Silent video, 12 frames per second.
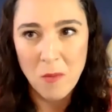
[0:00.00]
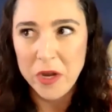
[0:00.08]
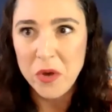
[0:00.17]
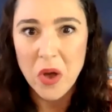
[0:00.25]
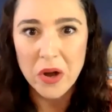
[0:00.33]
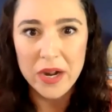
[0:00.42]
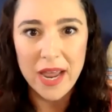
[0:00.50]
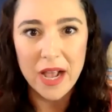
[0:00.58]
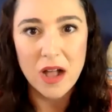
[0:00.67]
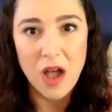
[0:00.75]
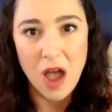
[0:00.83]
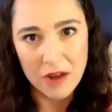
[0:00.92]
When you go to like
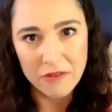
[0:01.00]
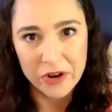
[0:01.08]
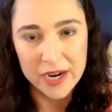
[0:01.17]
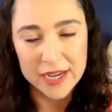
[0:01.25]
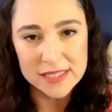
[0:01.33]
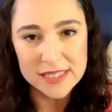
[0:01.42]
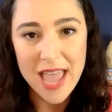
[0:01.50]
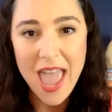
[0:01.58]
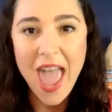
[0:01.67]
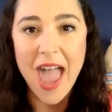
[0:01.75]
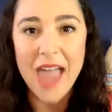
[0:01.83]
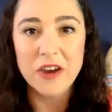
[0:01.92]
a conference
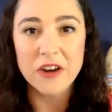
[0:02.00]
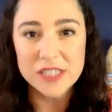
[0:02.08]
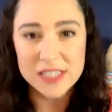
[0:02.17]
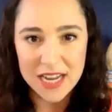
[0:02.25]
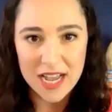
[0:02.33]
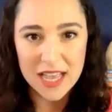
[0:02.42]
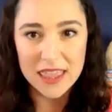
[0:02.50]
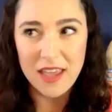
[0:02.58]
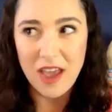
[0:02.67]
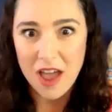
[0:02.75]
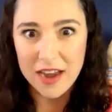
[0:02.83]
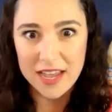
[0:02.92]
and you're sitting in the
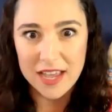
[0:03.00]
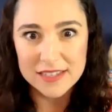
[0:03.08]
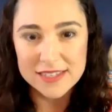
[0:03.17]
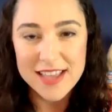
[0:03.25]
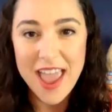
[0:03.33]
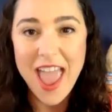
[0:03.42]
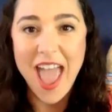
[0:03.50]
audience